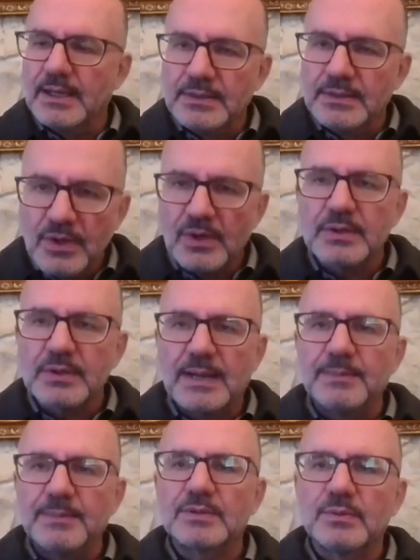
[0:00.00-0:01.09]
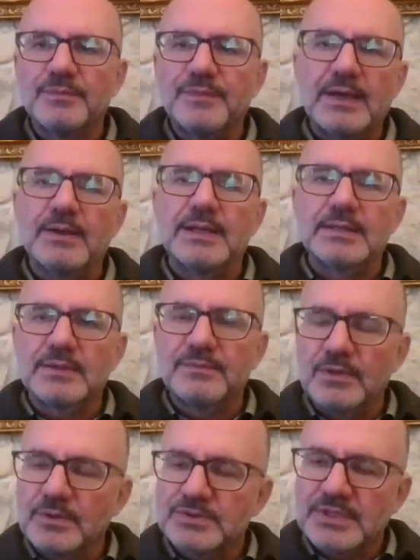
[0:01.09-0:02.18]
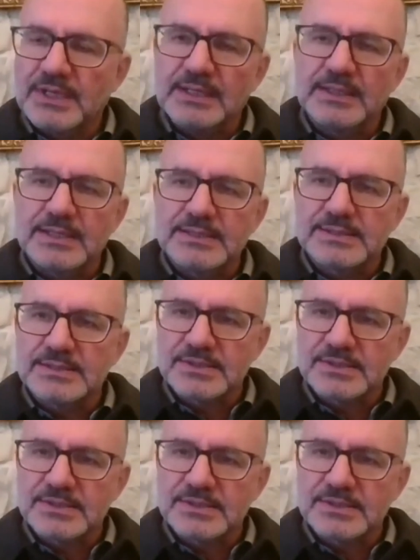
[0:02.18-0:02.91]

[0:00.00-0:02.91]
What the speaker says: no coming to violent revolution and like this.